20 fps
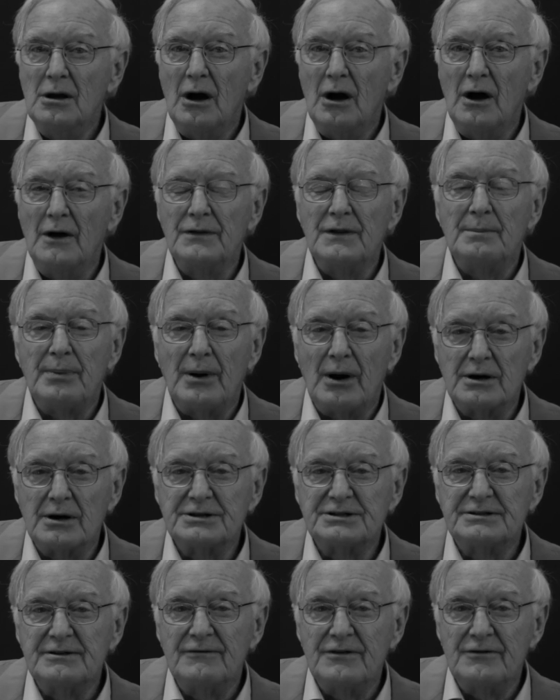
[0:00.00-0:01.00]
on the
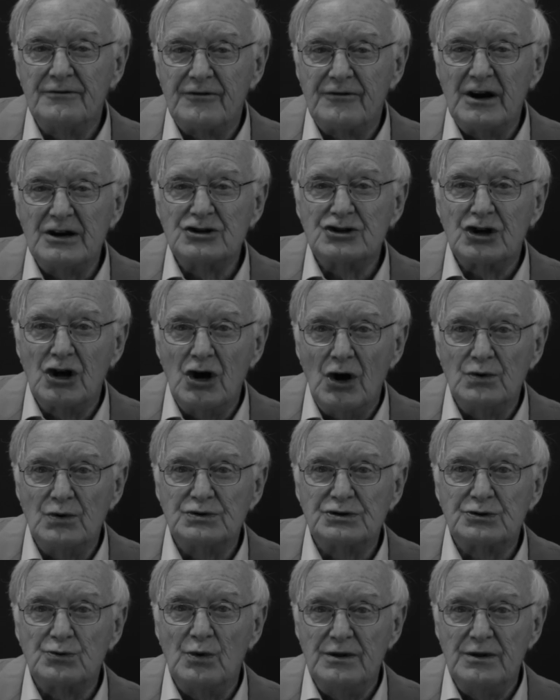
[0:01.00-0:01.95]
parts of the French coast